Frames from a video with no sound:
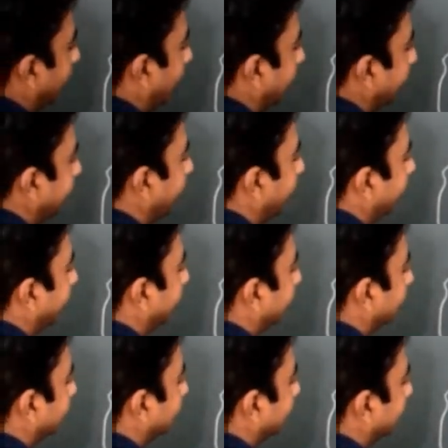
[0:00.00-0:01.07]
and then
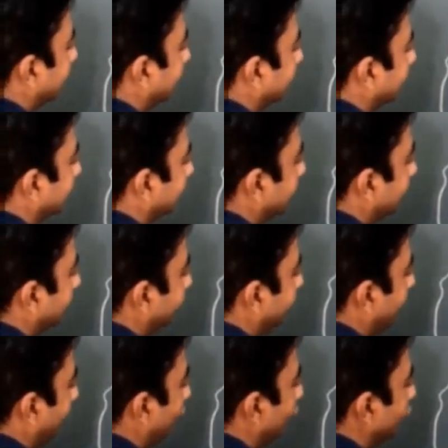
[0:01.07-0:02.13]

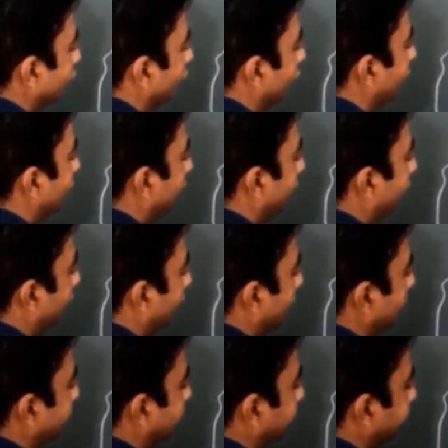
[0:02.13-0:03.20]
phagosome will
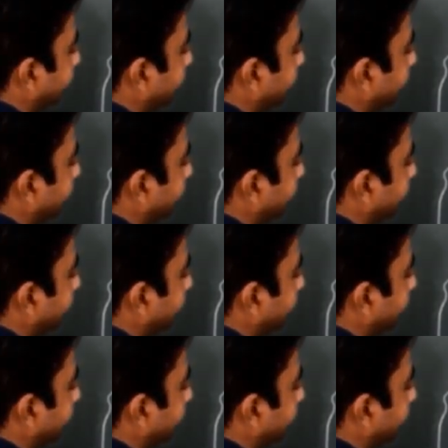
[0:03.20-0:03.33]
form.